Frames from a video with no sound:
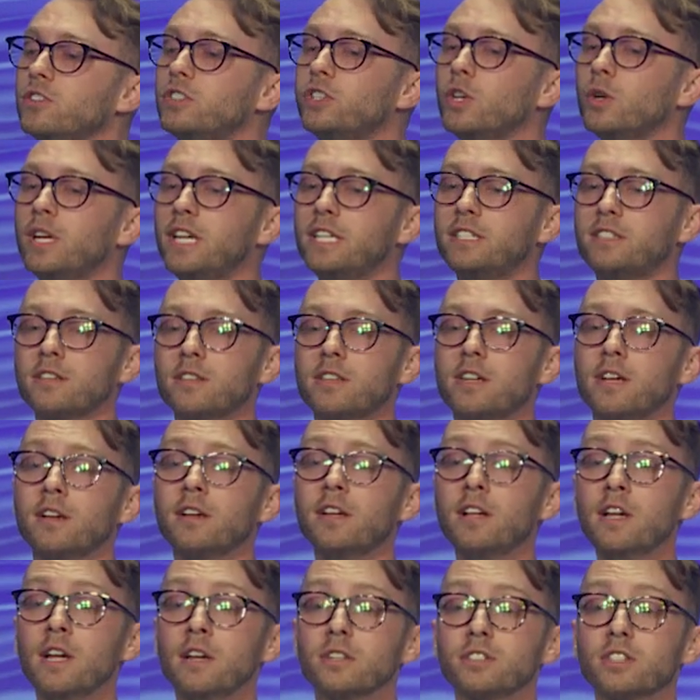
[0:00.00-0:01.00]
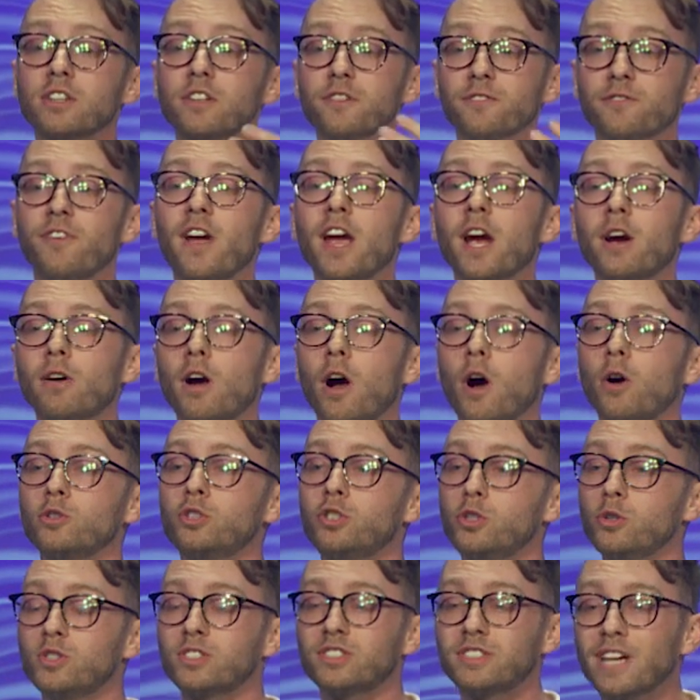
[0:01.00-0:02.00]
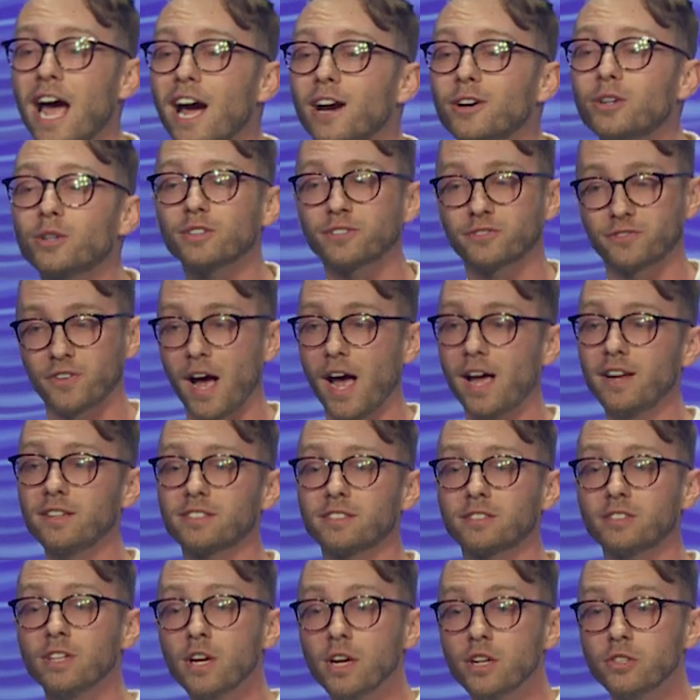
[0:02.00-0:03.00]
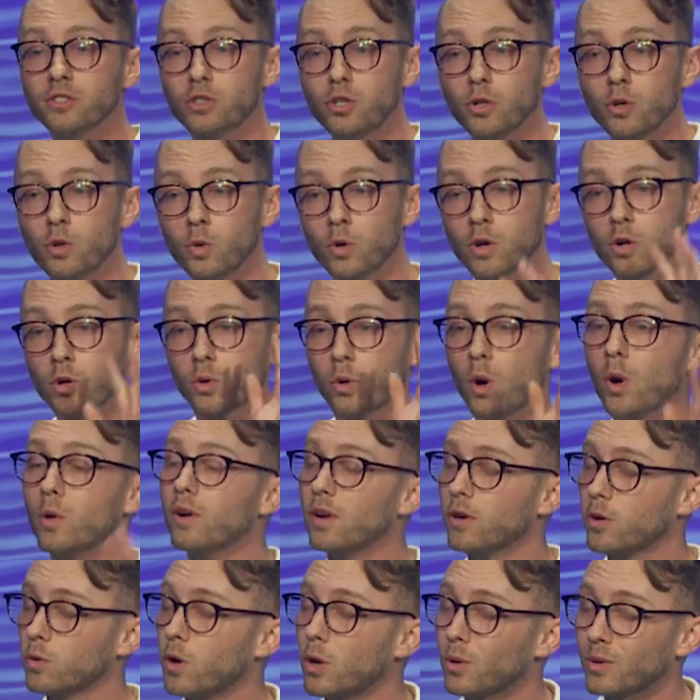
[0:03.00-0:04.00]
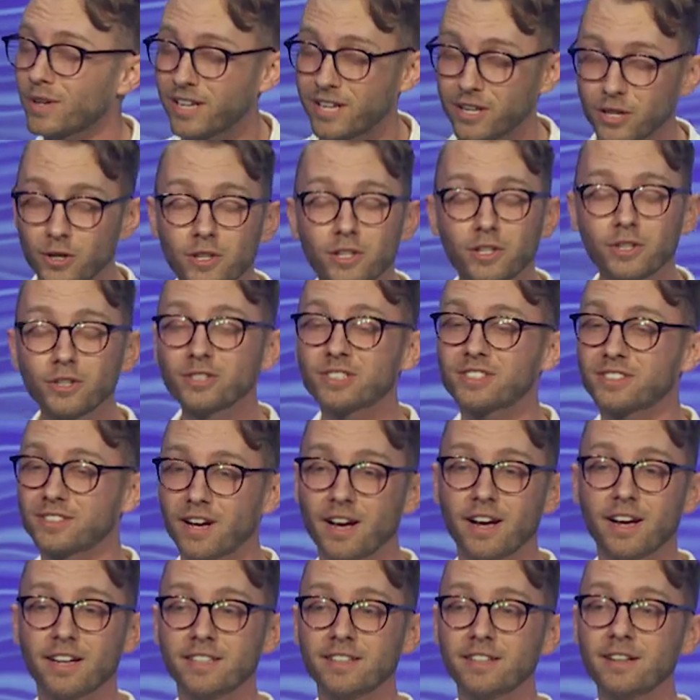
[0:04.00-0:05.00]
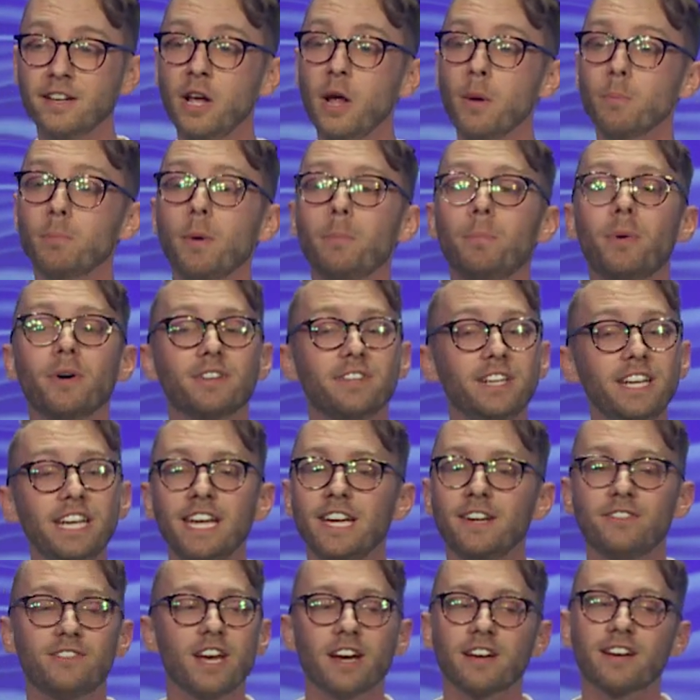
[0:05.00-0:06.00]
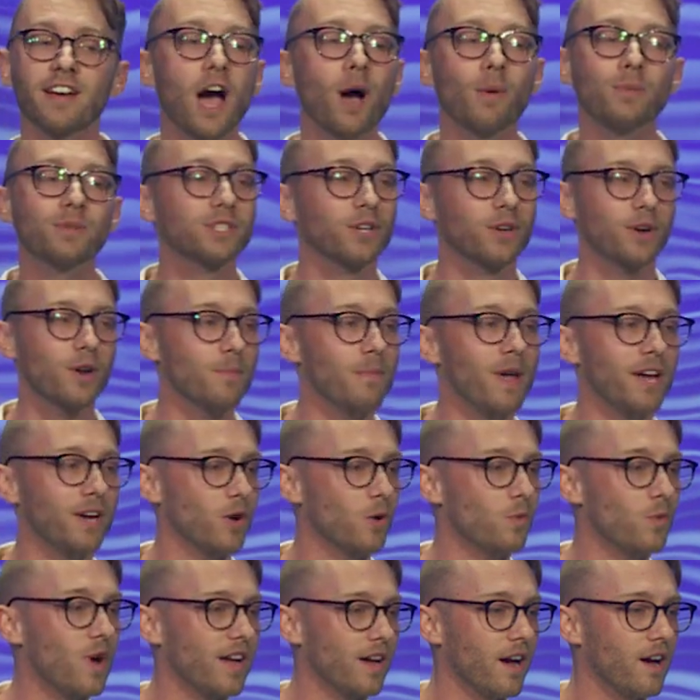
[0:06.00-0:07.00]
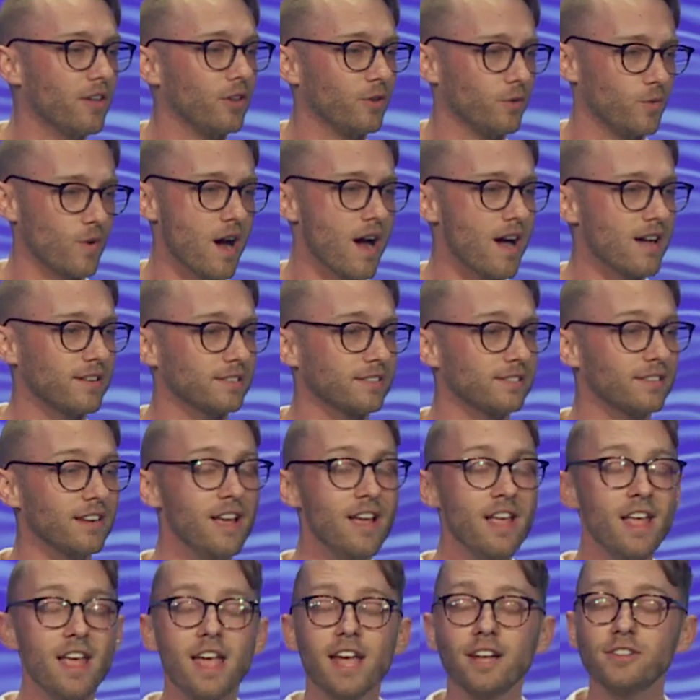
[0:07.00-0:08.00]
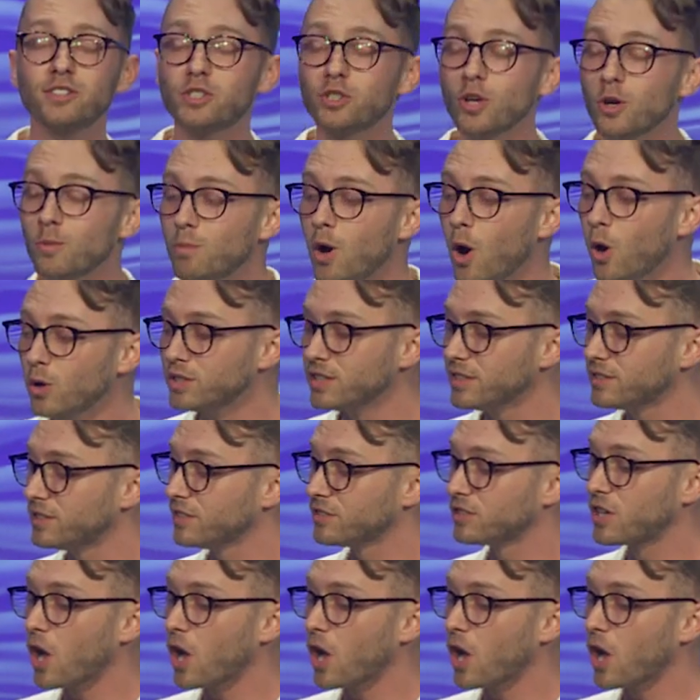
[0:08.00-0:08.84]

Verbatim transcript: duty to the, to the Pharaoh to sacrifice, to quote unquote kill her son, but believe that God was going to make a way otherwise. And so Moses is